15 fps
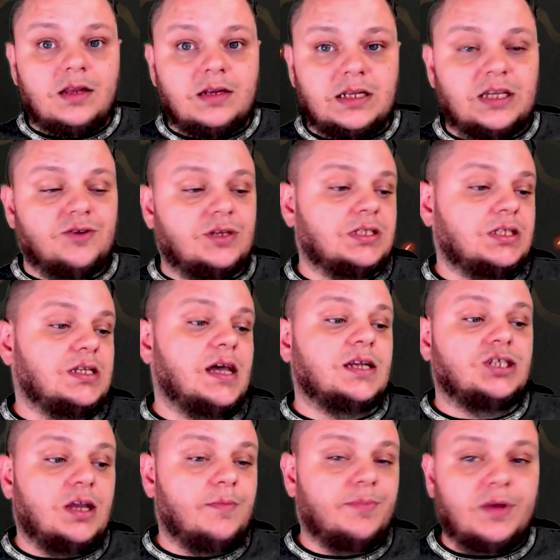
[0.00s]
decreased attack
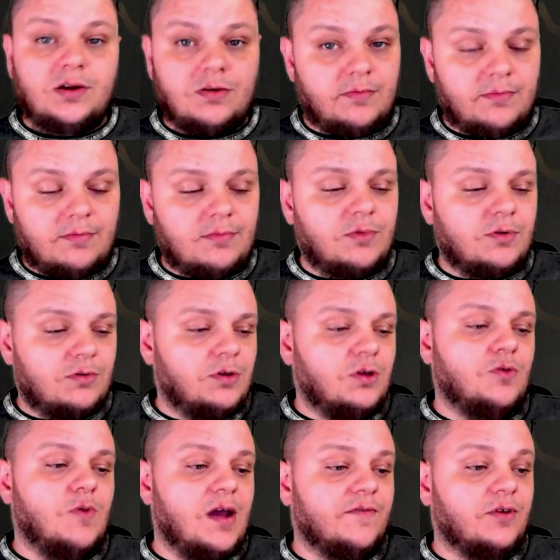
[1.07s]
champion, or
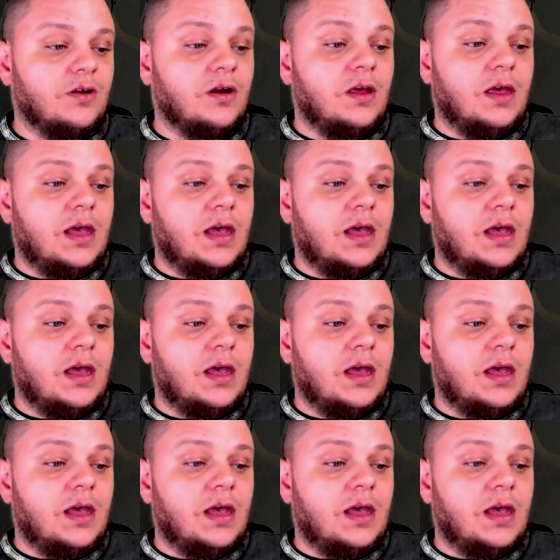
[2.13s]
whoever.